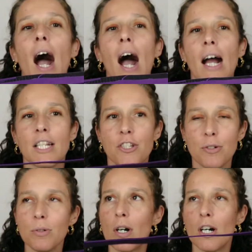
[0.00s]
I
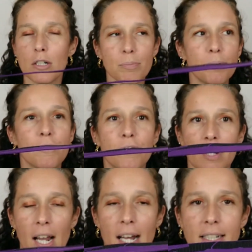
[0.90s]
do hope the
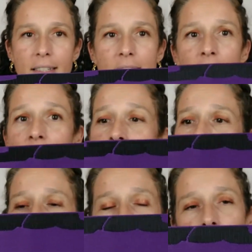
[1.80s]
light
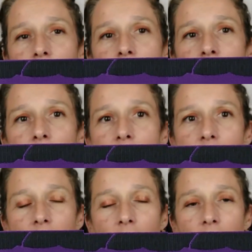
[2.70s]

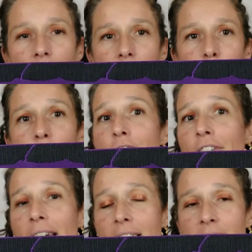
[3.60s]
can
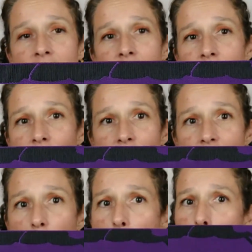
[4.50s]
reflect
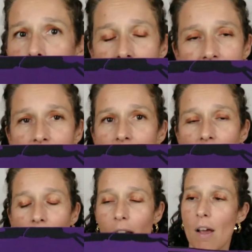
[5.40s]
the amazing
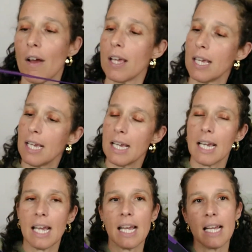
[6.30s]
color.
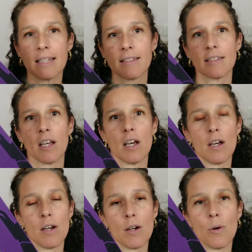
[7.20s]
It's
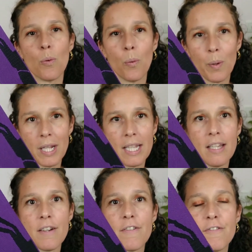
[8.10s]
a
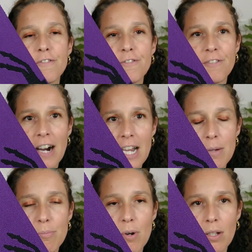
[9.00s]
really
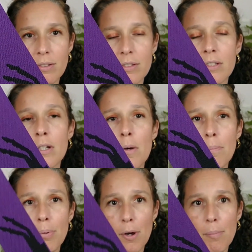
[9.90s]
vibrant
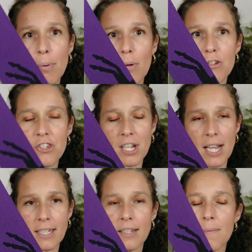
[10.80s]
purple
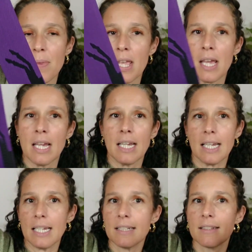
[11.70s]
shade.
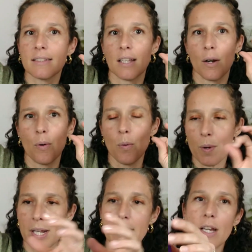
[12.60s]
It's
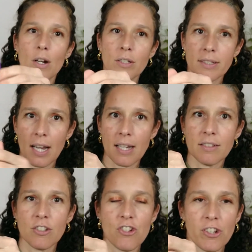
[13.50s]
really a
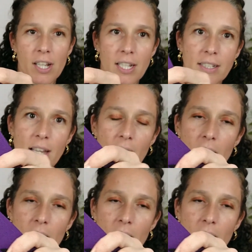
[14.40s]
nice shade.